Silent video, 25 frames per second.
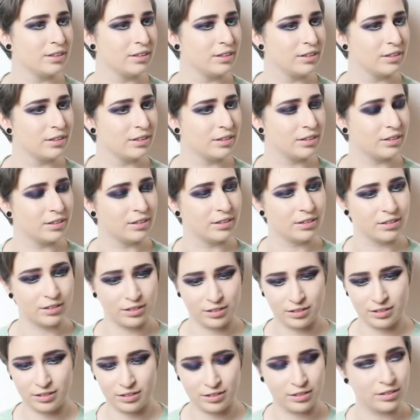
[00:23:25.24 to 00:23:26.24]
D shade light.
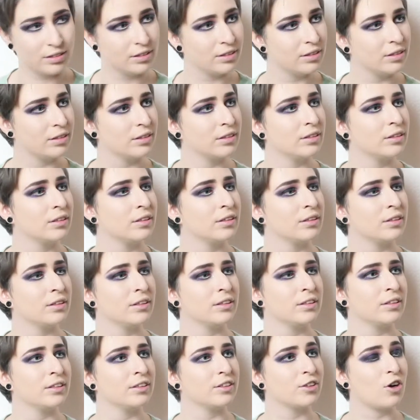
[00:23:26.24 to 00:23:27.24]
A contouring, man.
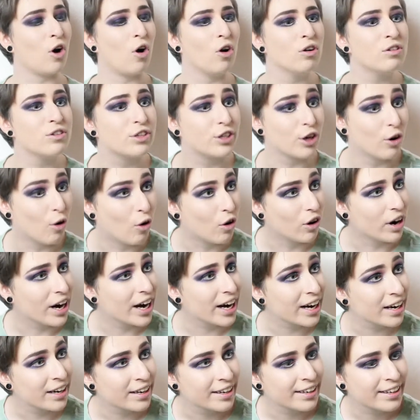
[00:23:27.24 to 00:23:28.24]
Like
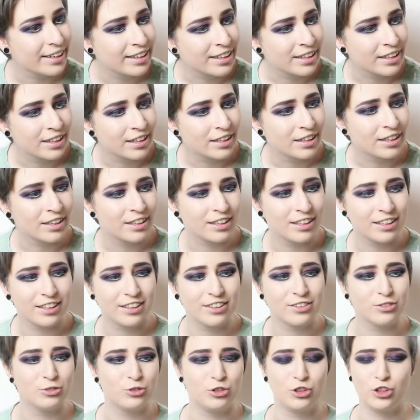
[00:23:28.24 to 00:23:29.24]
contouring? yeah, like the
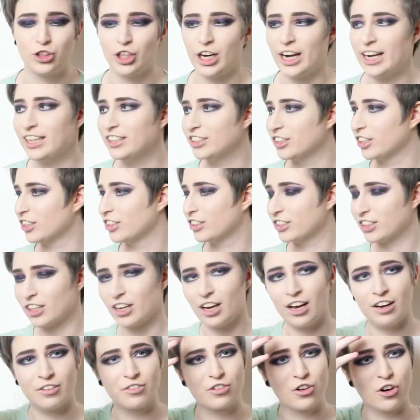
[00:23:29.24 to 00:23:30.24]
best oh, bit. Jesus.
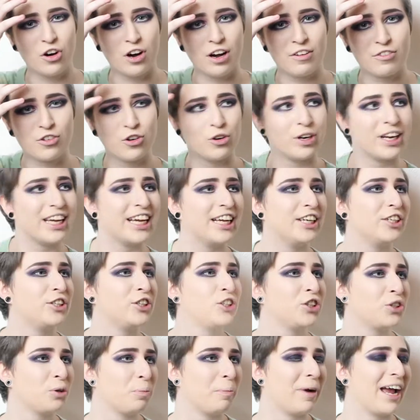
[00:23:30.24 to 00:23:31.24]
So I've got I've got an
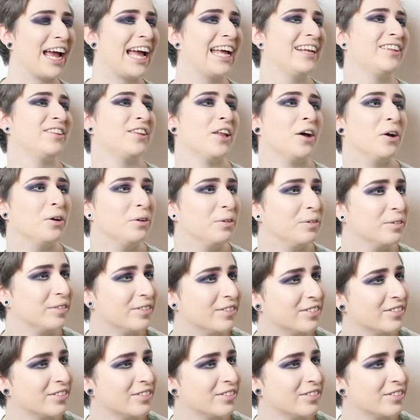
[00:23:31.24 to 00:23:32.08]
itch on my head though.